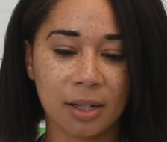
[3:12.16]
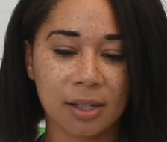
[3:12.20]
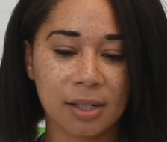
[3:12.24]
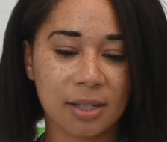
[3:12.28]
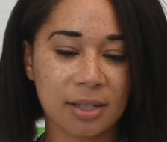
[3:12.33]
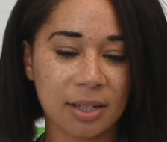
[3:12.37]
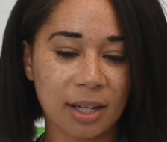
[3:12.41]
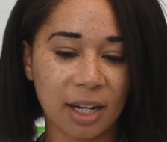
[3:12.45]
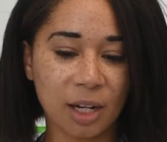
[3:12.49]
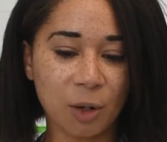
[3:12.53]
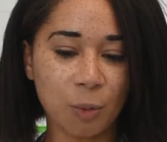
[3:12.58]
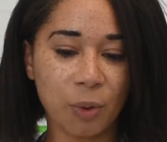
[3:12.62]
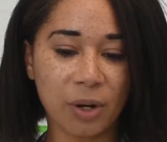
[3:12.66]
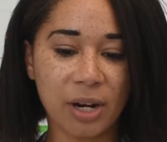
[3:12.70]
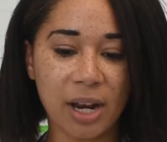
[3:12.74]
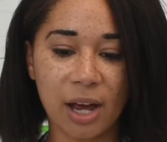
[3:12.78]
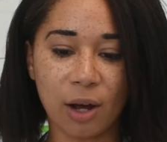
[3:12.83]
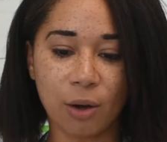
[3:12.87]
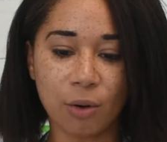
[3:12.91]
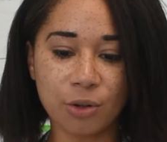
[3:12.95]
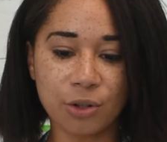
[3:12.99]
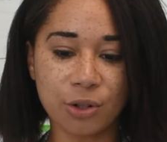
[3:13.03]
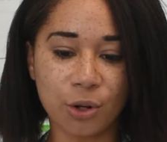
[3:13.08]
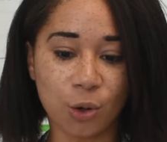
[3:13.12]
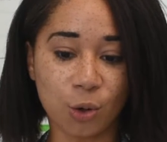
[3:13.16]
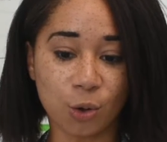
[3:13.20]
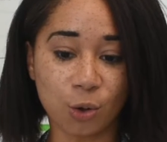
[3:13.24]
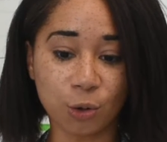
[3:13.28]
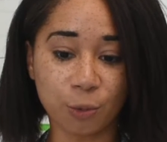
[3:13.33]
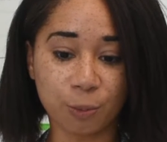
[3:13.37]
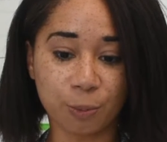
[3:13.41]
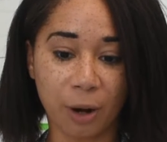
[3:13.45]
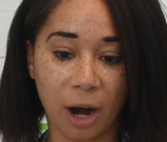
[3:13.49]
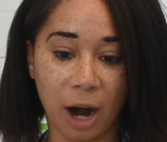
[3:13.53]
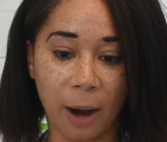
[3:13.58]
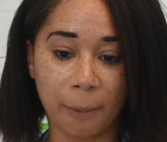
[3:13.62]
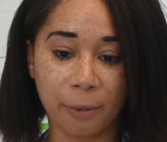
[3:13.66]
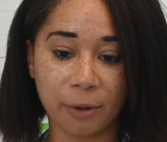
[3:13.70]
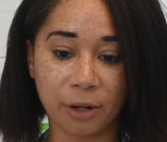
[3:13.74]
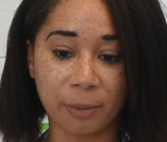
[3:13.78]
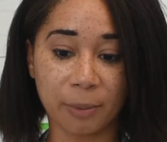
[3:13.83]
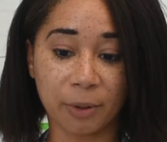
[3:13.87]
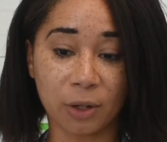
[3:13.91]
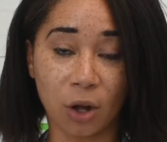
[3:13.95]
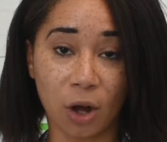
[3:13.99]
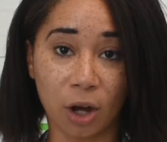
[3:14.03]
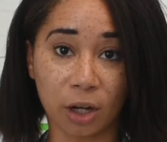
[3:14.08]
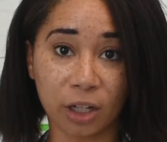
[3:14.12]
Does anyone else hold property
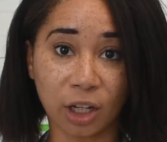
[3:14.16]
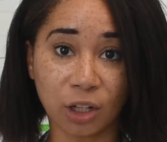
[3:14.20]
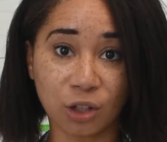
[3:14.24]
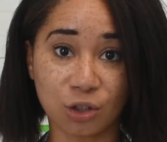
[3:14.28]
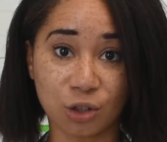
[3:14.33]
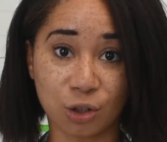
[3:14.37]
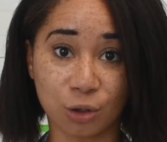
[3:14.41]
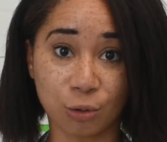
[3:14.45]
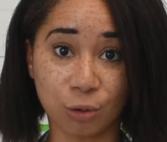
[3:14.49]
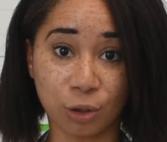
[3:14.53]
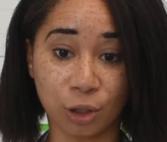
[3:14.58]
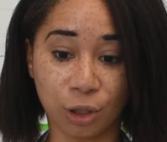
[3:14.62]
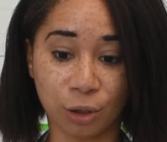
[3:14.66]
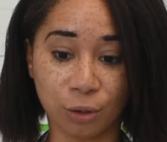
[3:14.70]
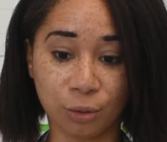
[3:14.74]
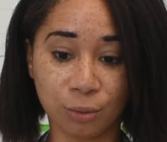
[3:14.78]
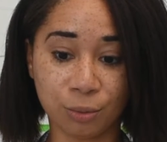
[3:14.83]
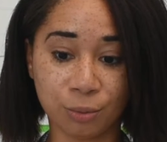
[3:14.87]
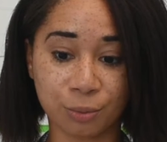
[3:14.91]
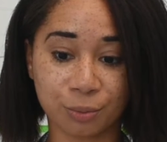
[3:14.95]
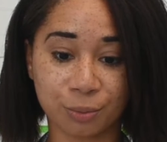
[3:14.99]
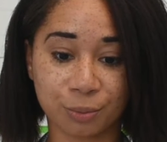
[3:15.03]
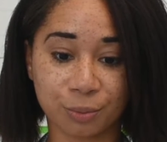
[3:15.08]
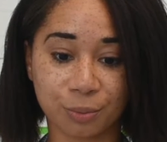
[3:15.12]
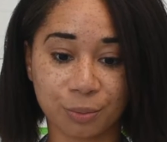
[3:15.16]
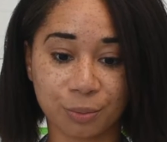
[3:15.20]
belonging to you?